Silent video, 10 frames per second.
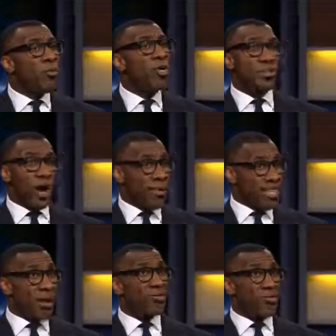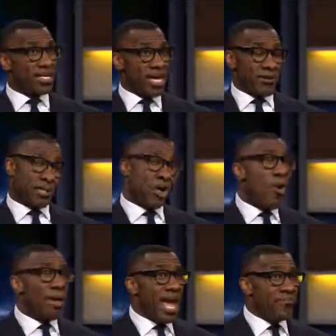we talk about that was spectacular.
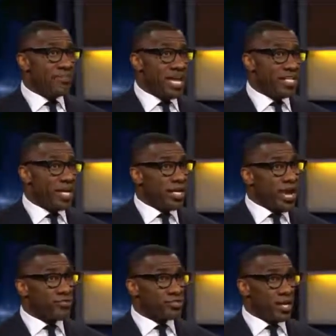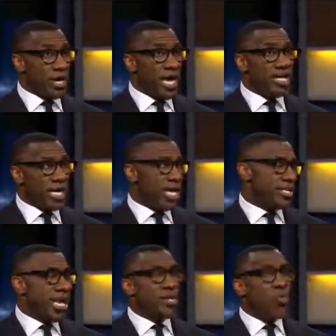Kobe averaged that year, he averaged
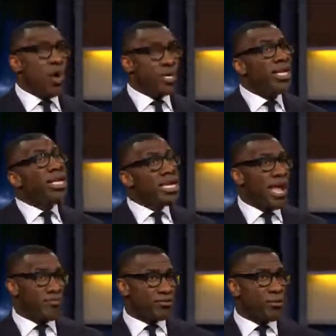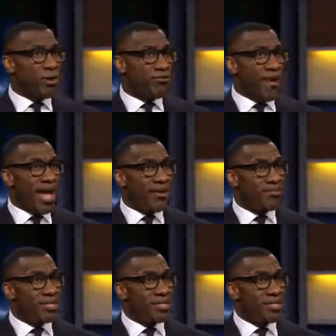81. He averaged 35.
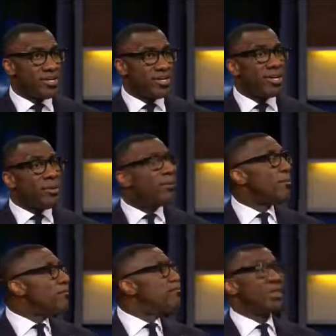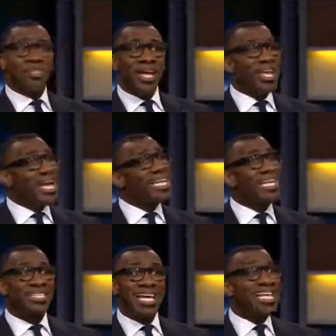But they
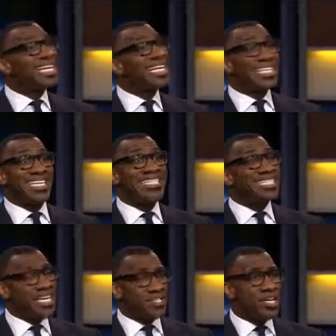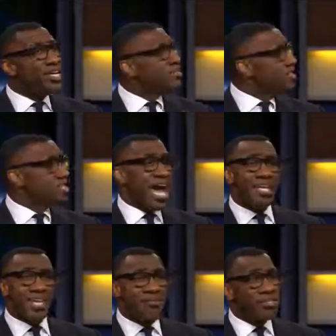didn't get the assist. This
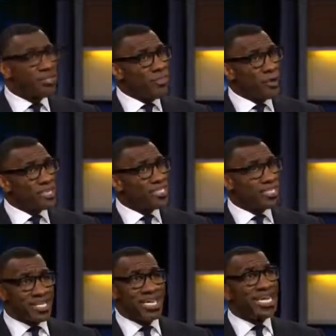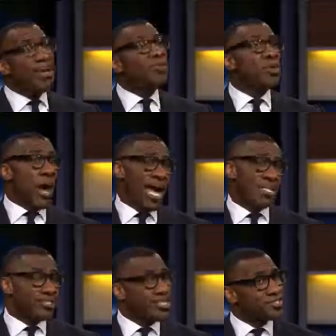guy's averaging 36 and giving you 8
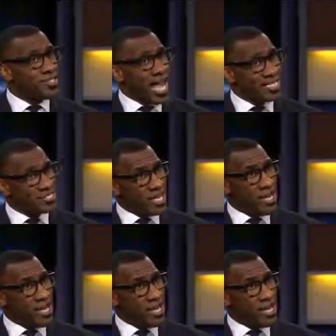assists tonight, Skip.